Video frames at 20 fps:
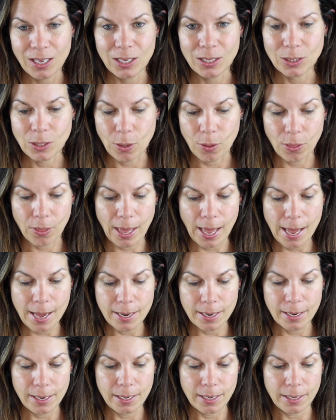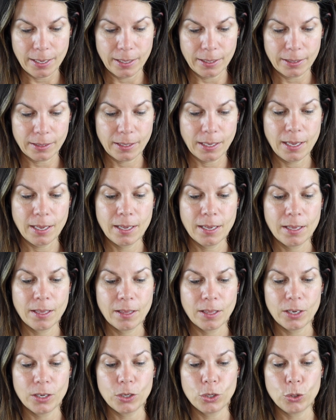So that is
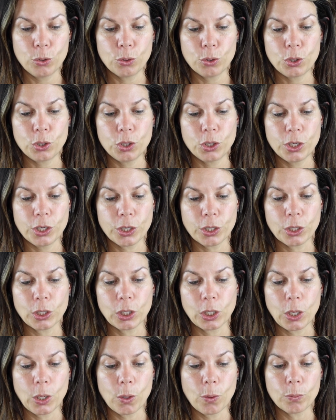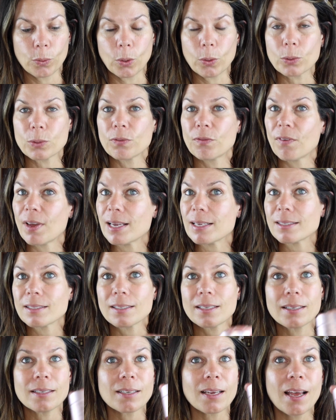the new Sheer Glow Rose Face
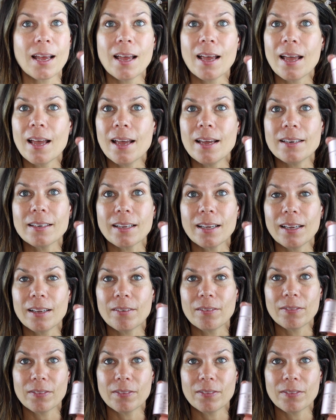Tint, and it